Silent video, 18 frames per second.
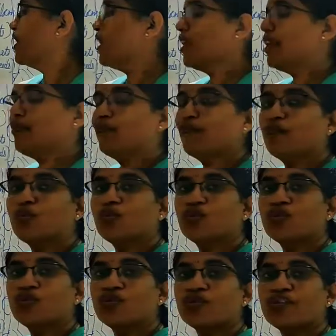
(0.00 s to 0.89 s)
It
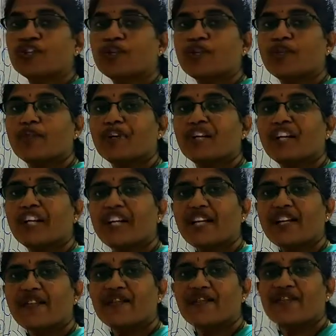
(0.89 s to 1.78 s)
moves from
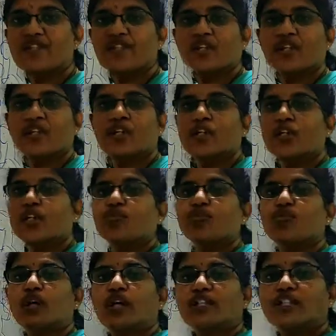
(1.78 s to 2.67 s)
leaves
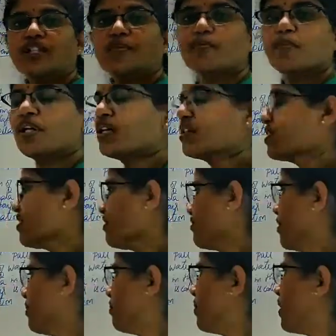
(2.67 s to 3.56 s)
to other parts
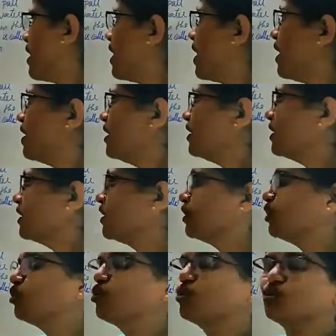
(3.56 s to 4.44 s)
of the plant
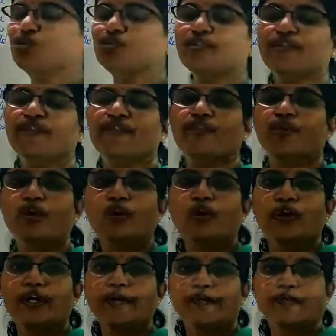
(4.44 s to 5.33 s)
through
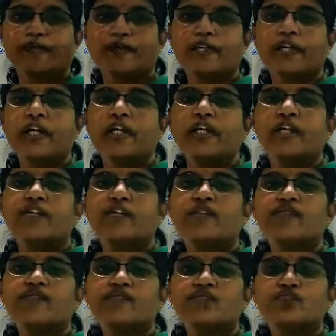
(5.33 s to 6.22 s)
phloem.
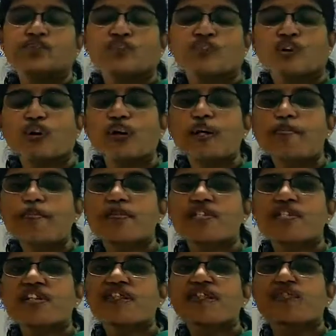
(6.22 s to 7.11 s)
Phloem
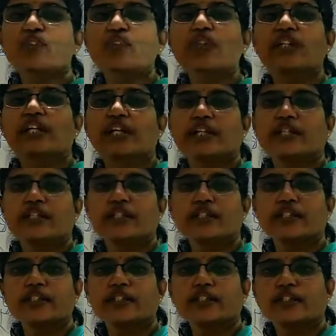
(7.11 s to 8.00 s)
is a food
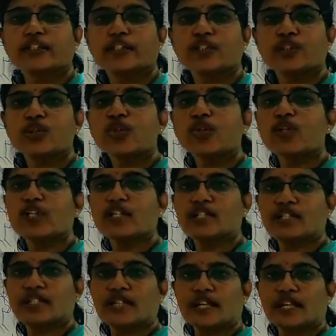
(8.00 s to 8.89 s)
conducting tissue,
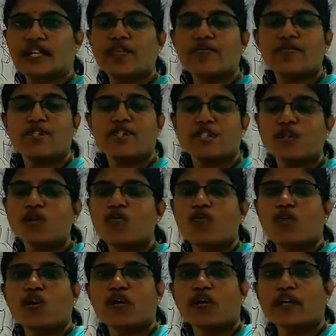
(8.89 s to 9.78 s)
whereas xylem is a
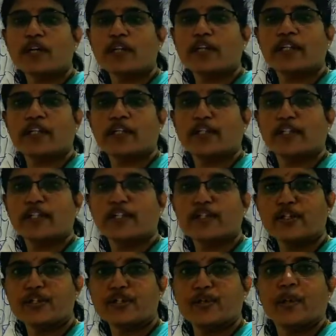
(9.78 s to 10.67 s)
water conducting
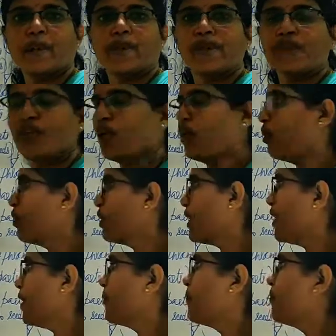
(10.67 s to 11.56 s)
tissue.
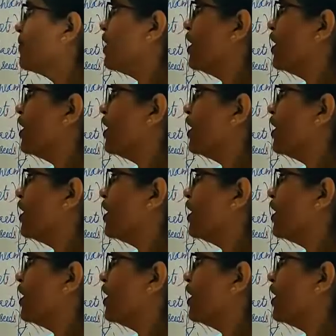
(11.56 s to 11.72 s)
Okay.